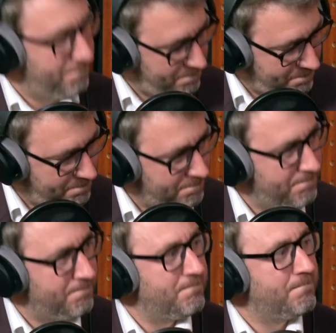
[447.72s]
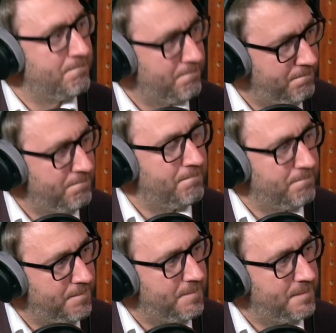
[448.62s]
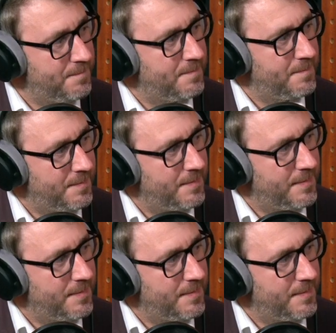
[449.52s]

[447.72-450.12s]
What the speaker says: between these different categories. And